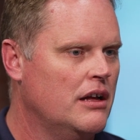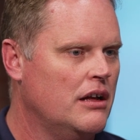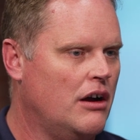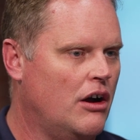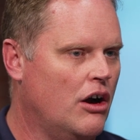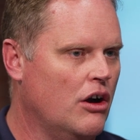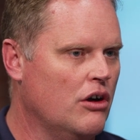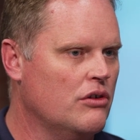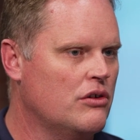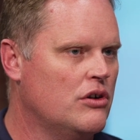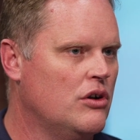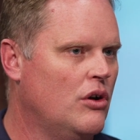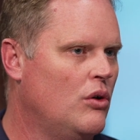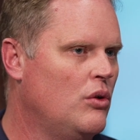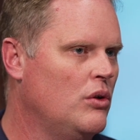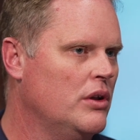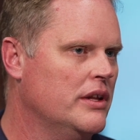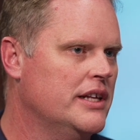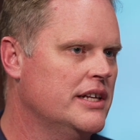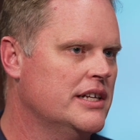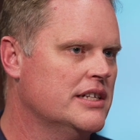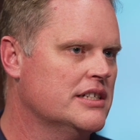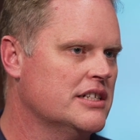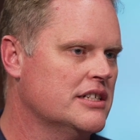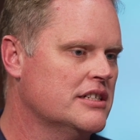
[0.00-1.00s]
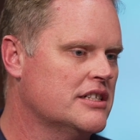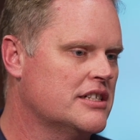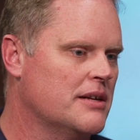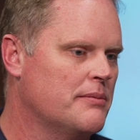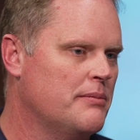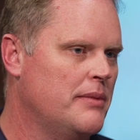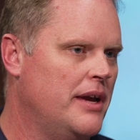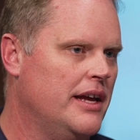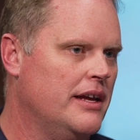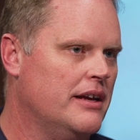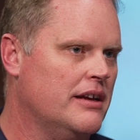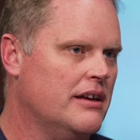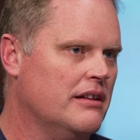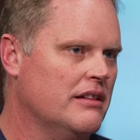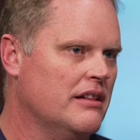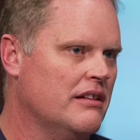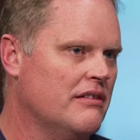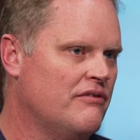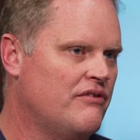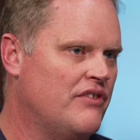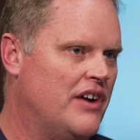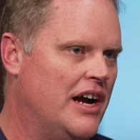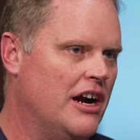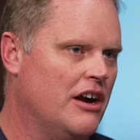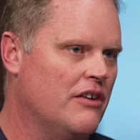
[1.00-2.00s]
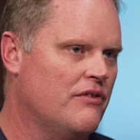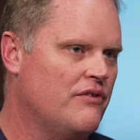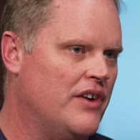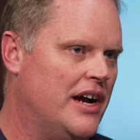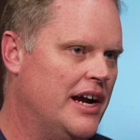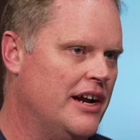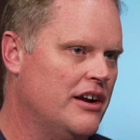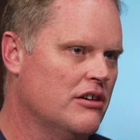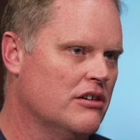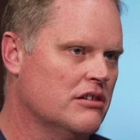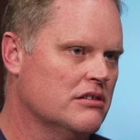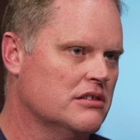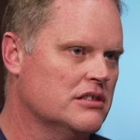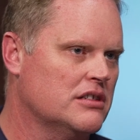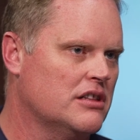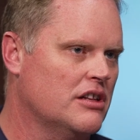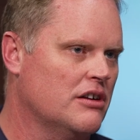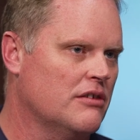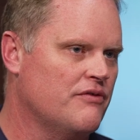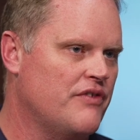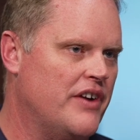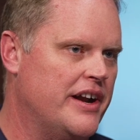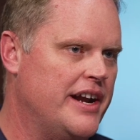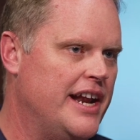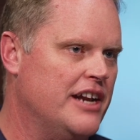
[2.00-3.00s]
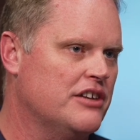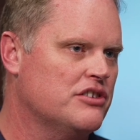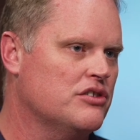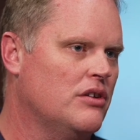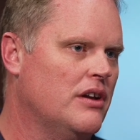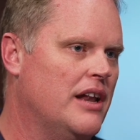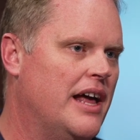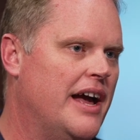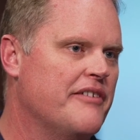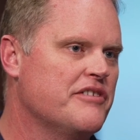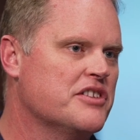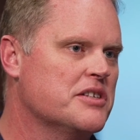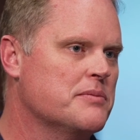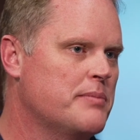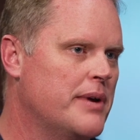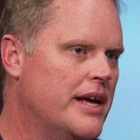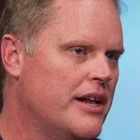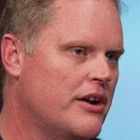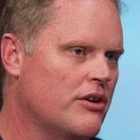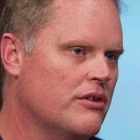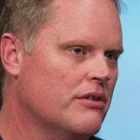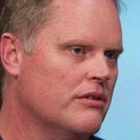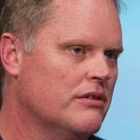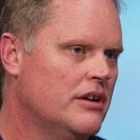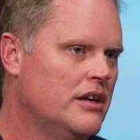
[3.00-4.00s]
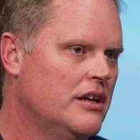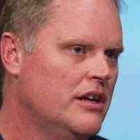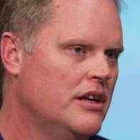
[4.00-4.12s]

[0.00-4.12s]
Our goal is to make firefighters, their financial lives better.